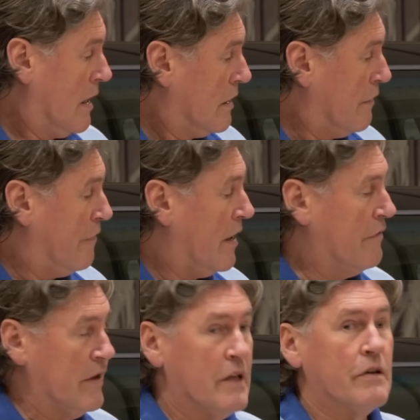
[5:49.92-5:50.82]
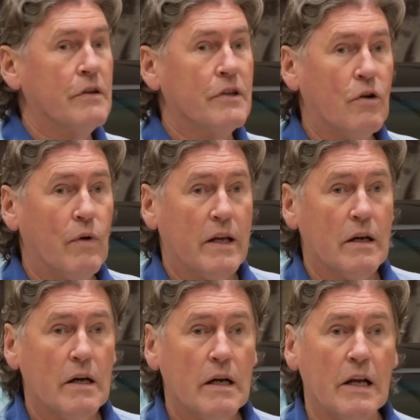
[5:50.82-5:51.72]
the 5 litre is
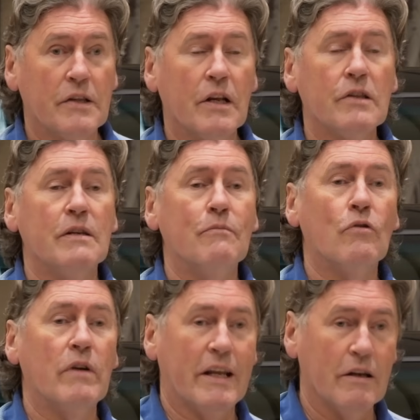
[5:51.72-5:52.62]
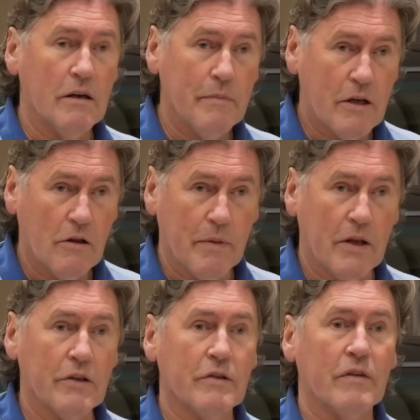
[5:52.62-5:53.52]
quicker. It's actually more economical
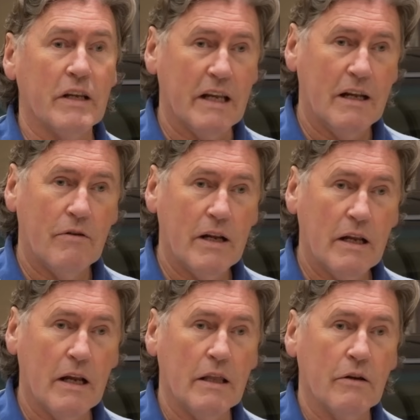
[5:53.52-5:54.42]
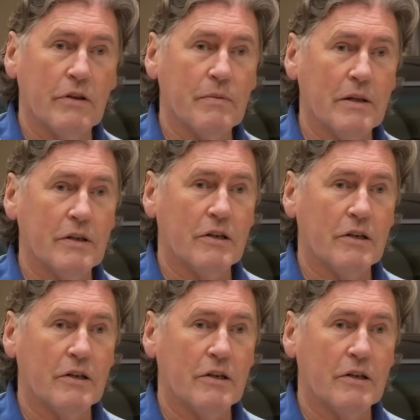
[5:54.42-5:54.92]
because of the gearing in the automatic